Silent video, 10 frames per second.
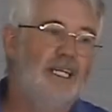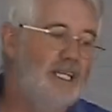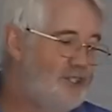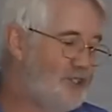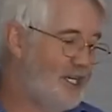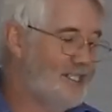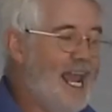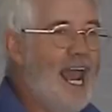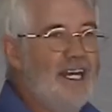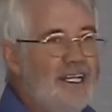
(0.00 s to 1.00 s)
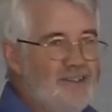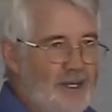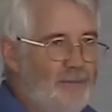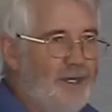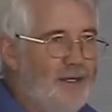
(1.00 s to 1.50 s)
is just adding
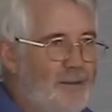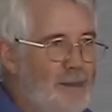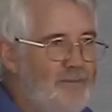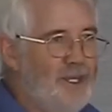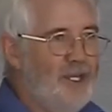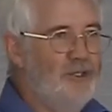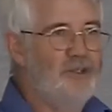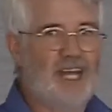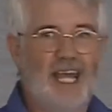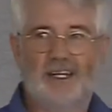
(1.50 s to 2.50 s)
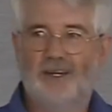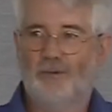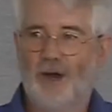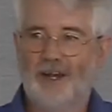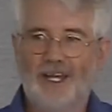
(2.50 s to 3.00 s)
something. You take
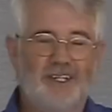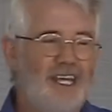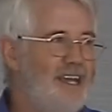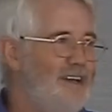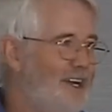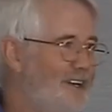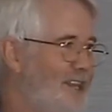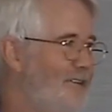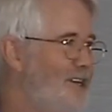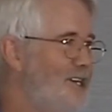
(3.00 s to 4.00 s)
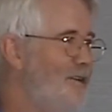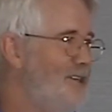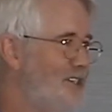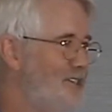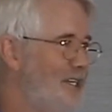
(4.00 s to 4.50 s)
one idea and another idea and
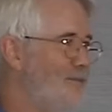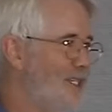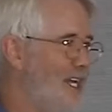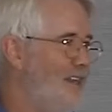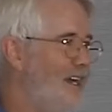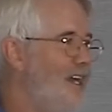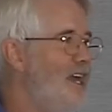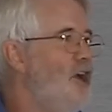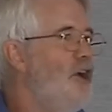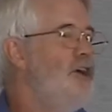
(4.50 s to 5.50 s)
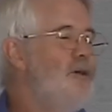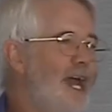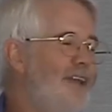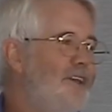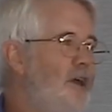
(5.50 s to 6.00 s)
you stick them together. Who
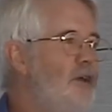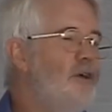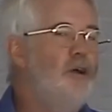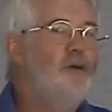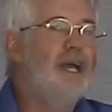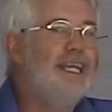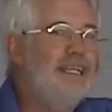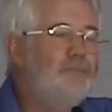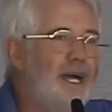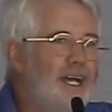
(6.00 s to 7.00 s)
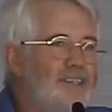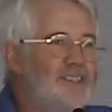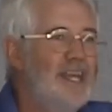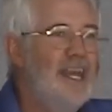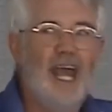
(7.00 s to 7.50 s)
in among
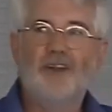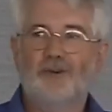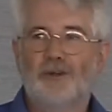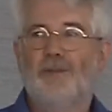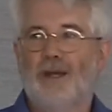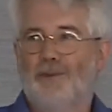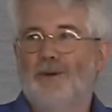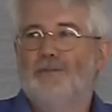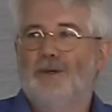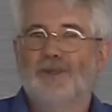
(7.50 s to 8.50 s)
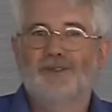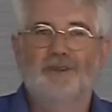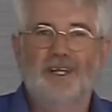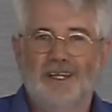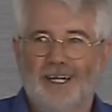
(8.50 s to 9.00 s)
us had thought about putting wheels
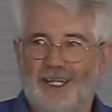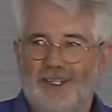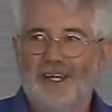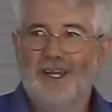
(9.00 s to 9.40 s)
on their luggage